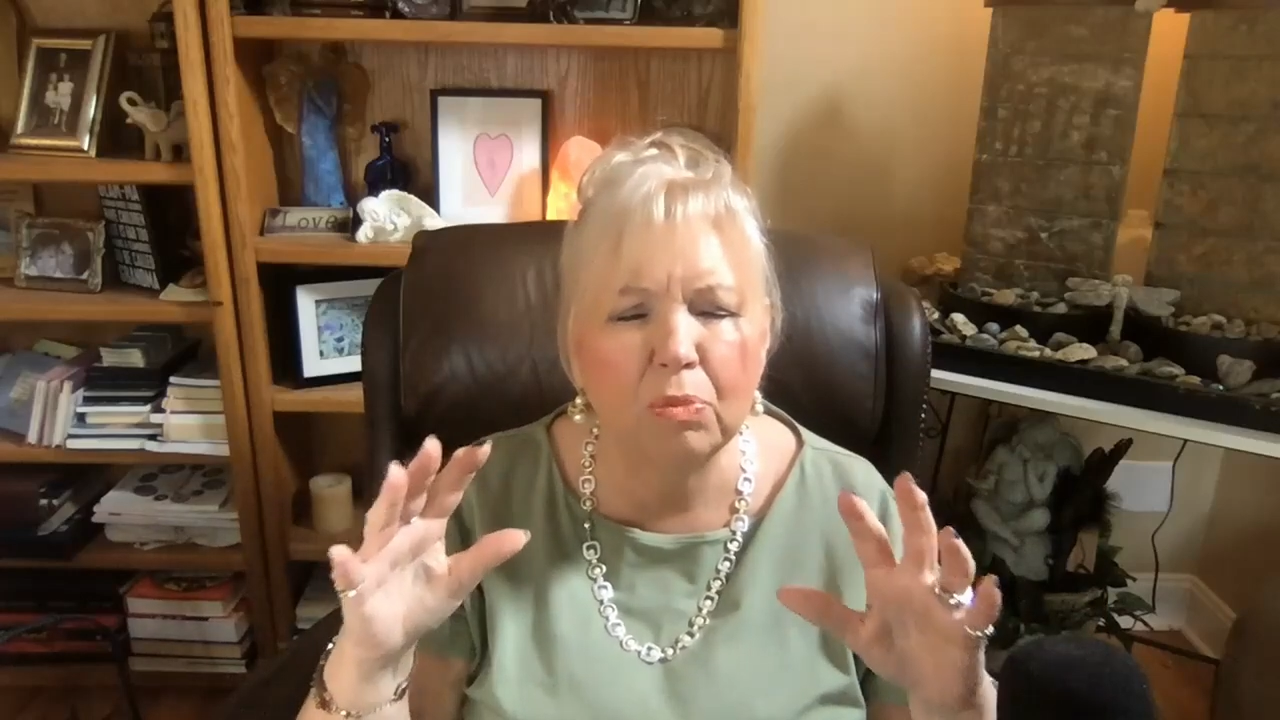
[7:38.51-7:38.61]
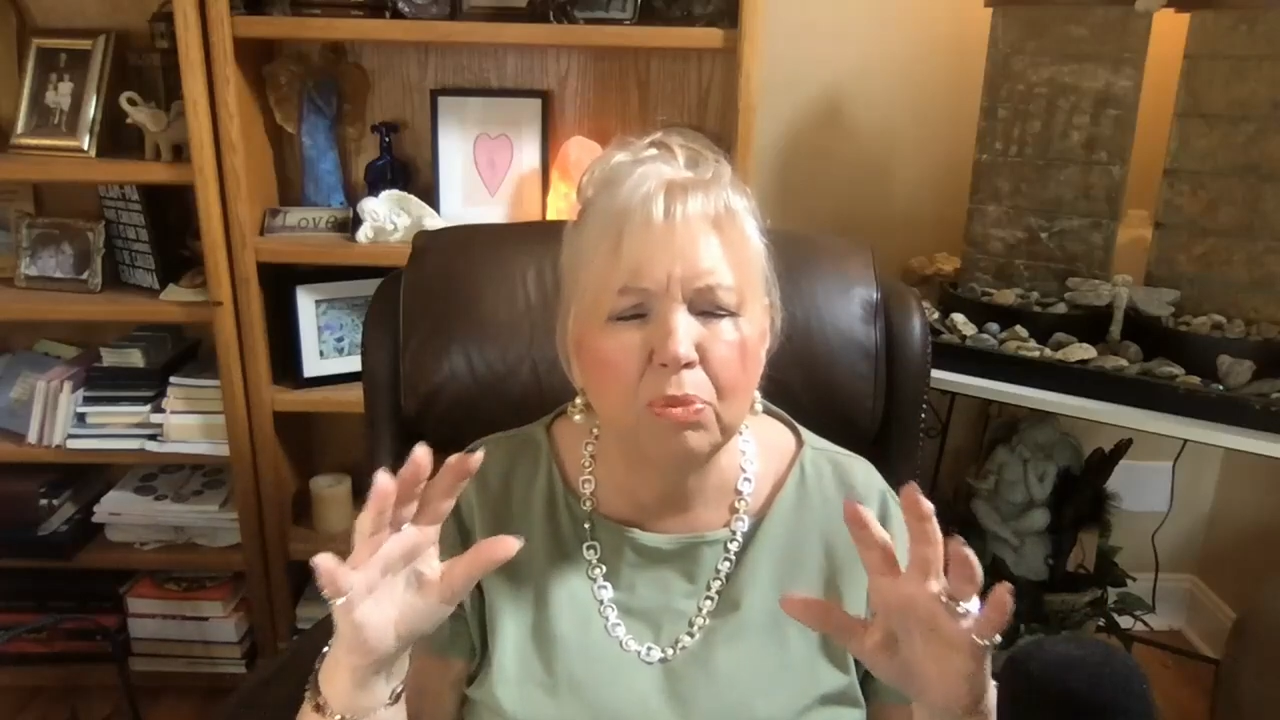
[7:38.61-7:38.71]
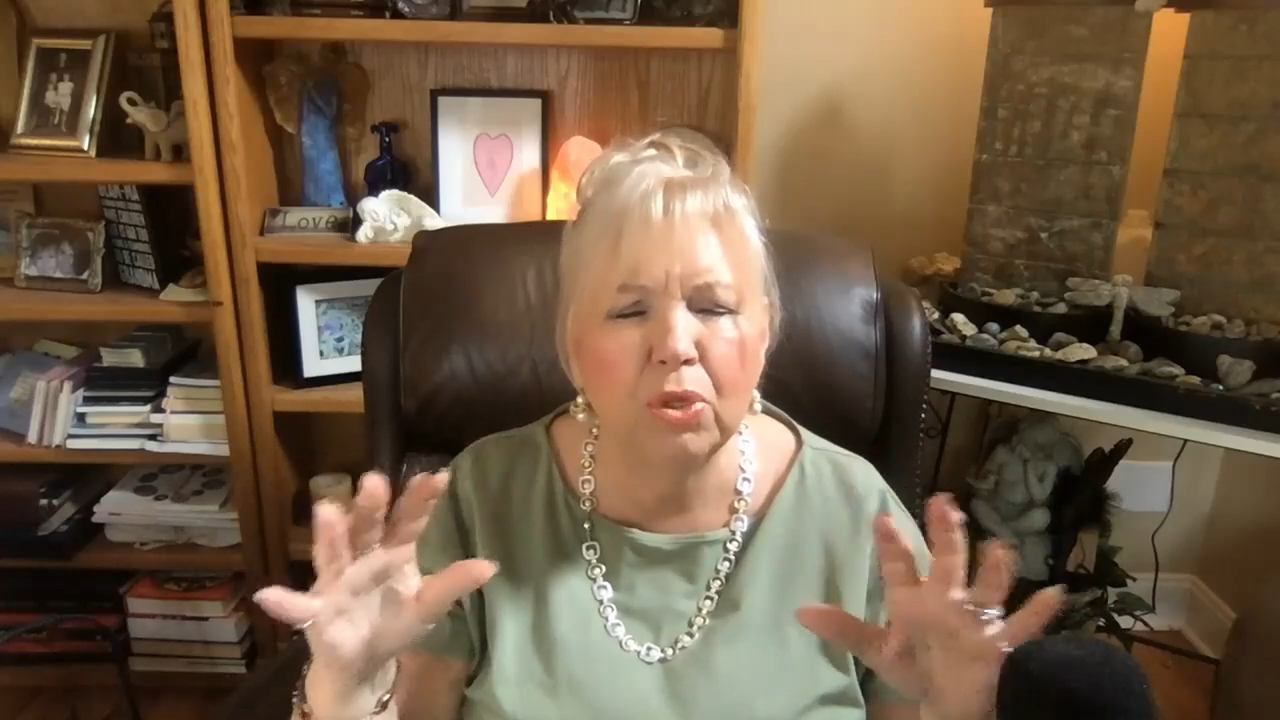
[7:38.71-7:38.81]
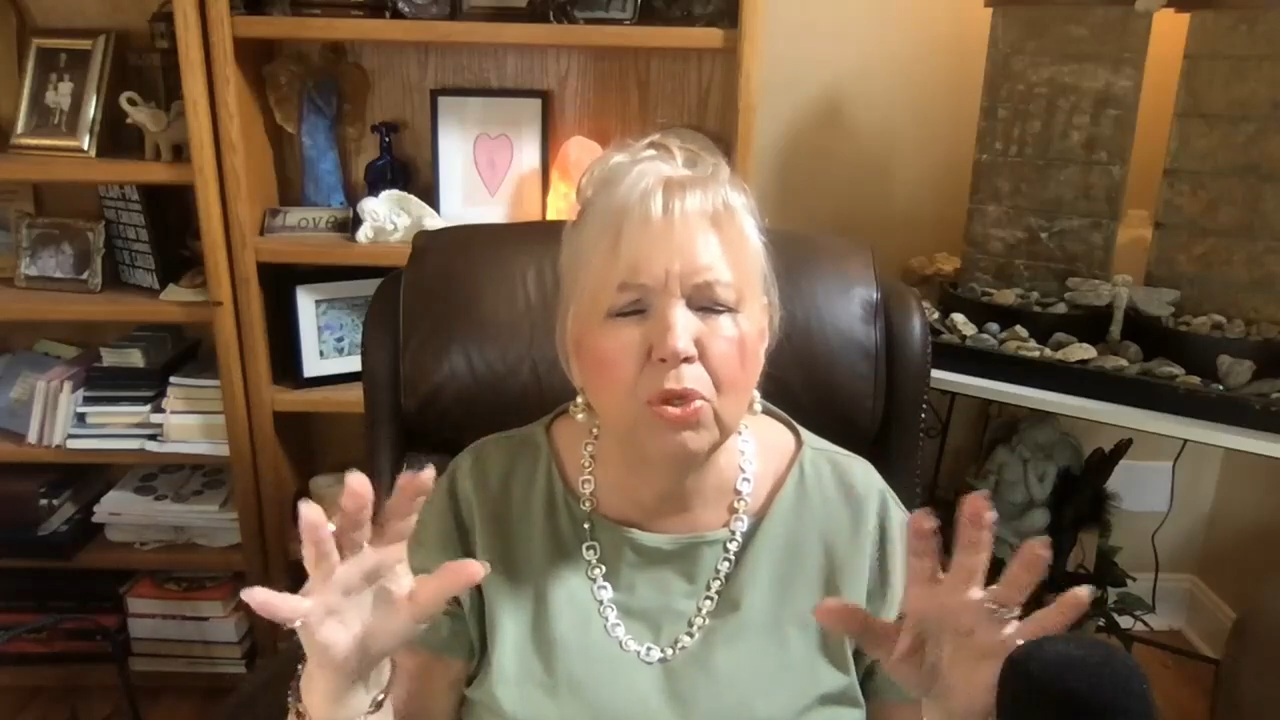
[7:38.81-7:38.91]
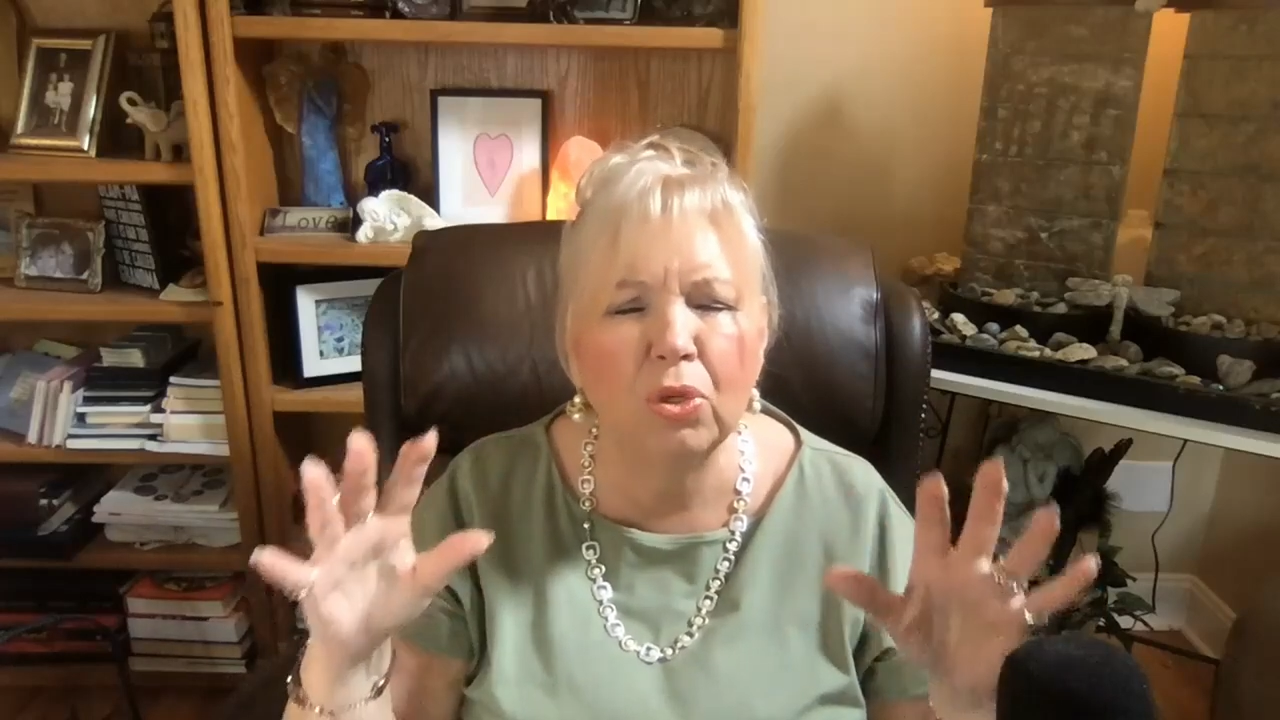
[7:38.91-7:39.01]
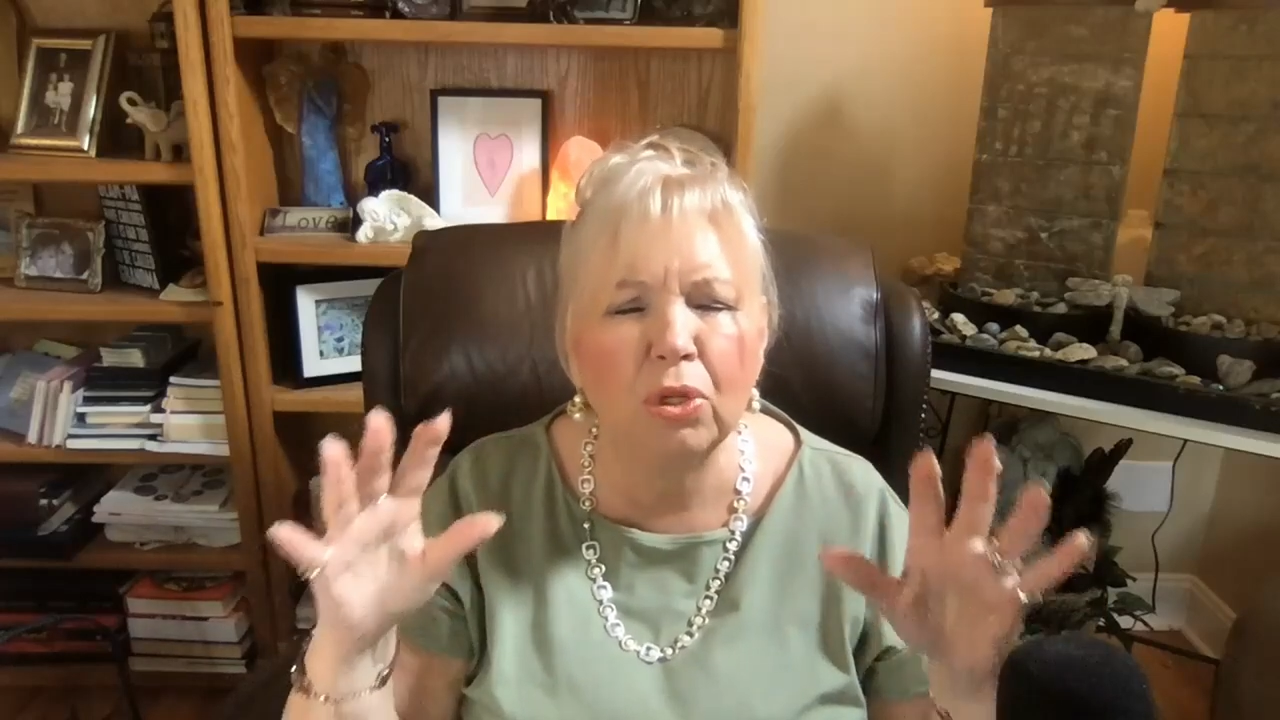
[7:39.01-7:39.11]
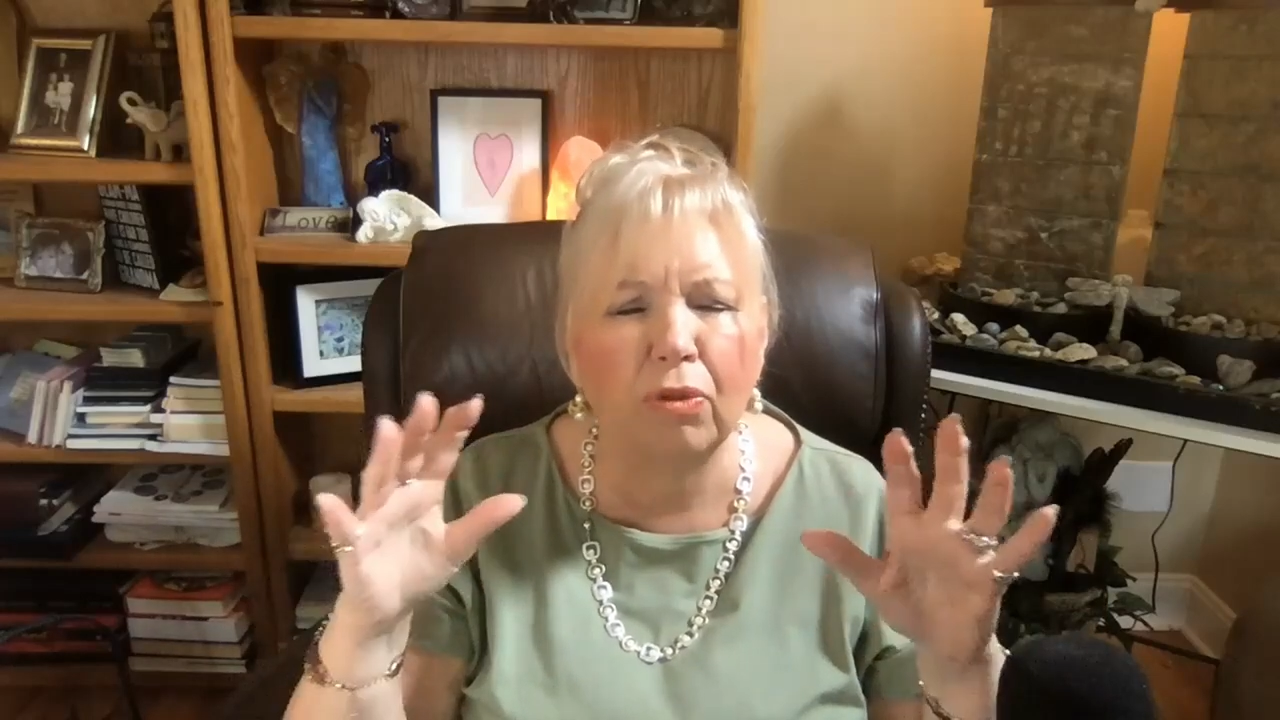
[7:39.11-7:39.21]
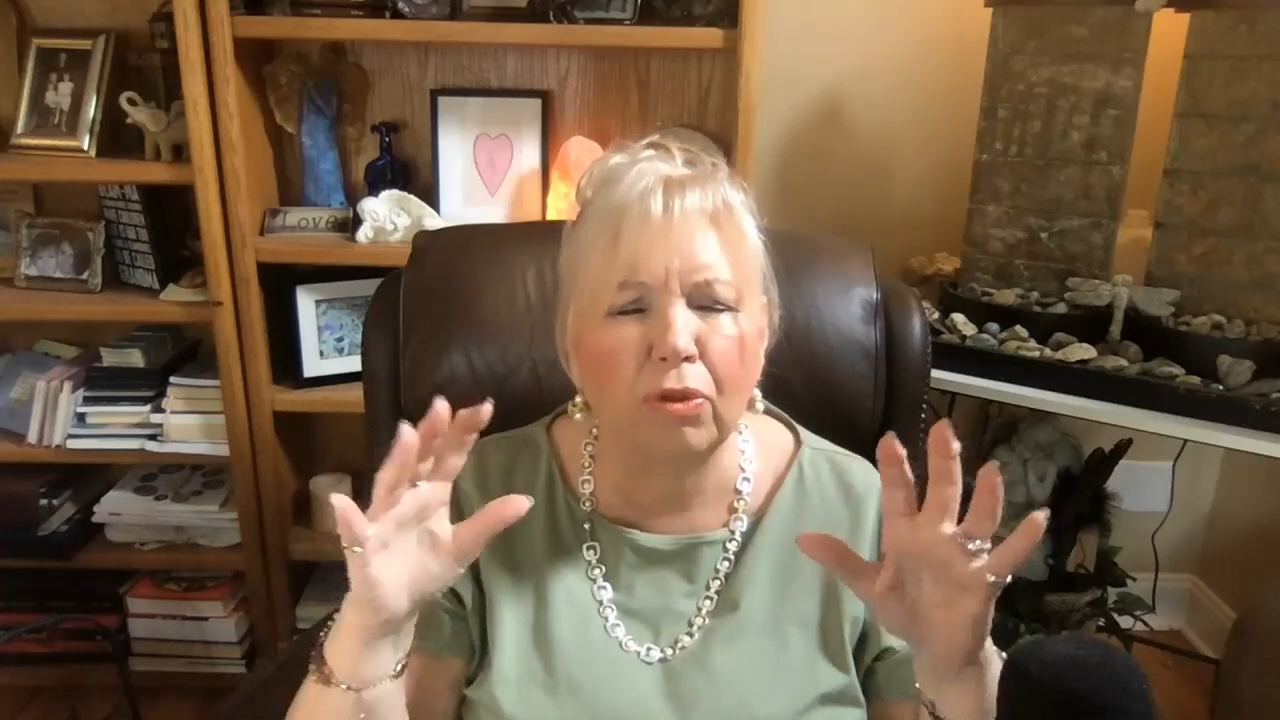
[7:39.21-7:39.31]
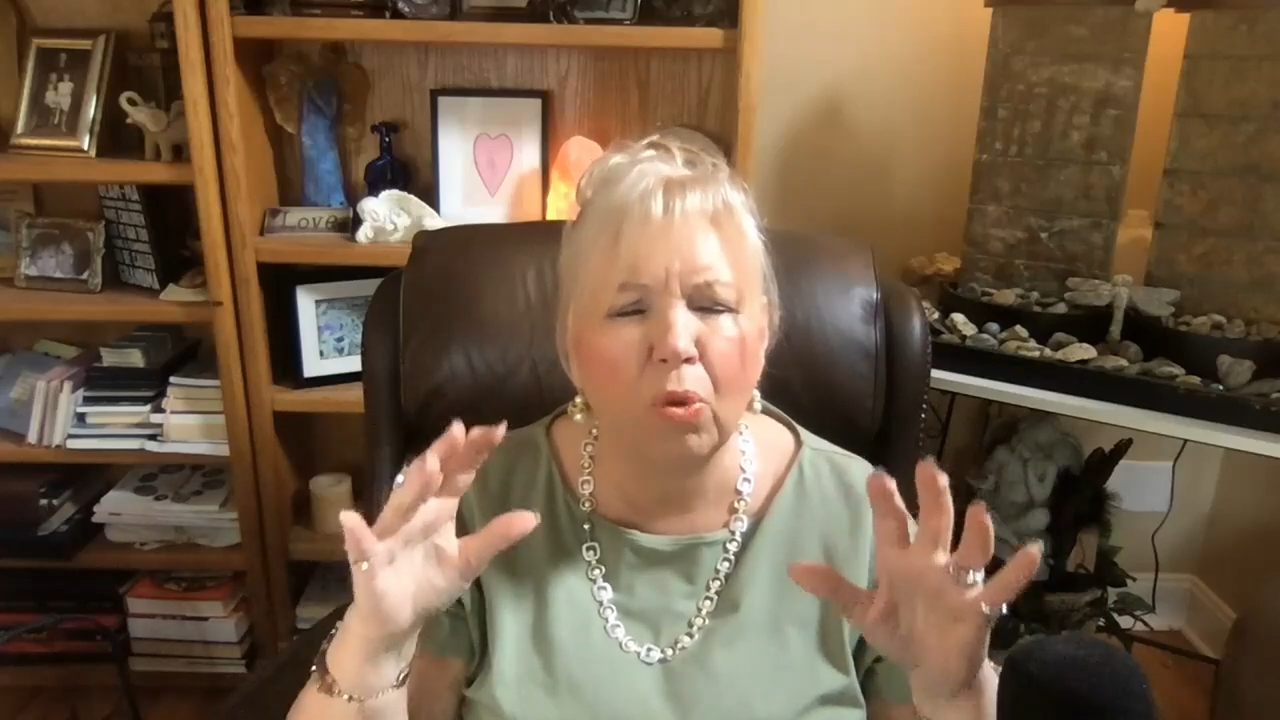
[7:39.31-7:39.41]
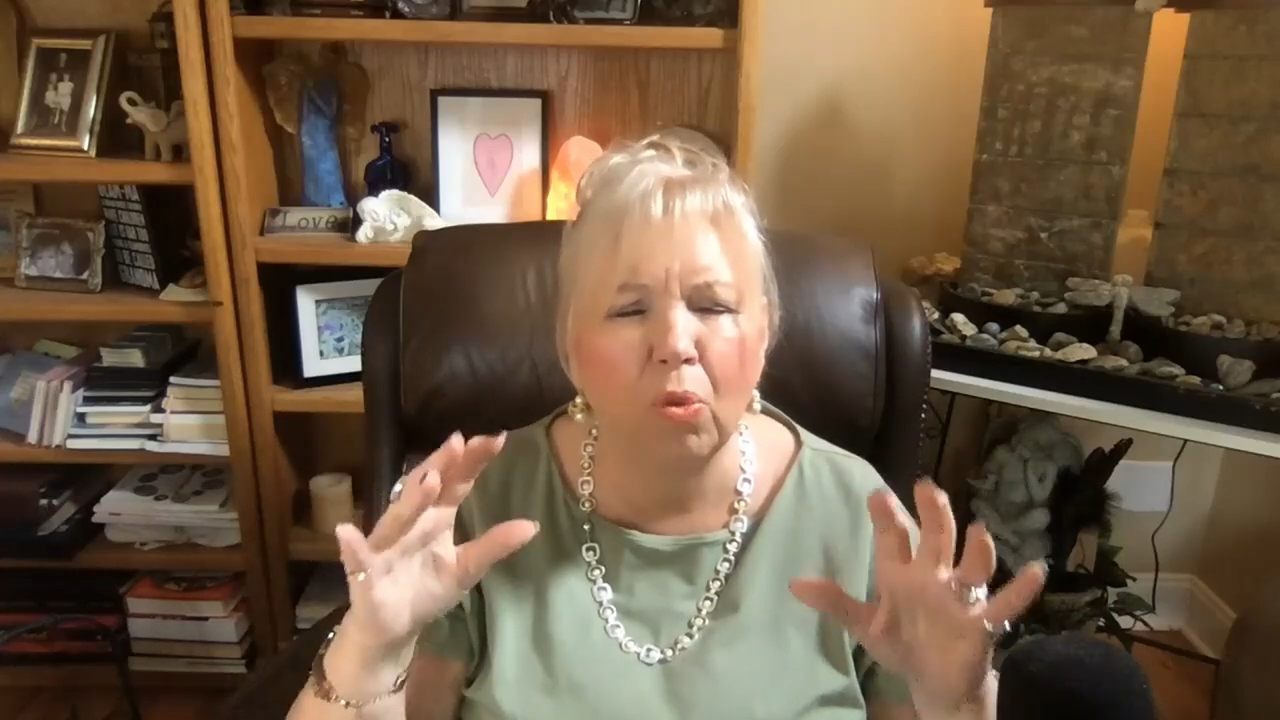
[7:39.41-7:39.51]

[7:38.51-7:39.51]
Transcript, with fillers: beautiful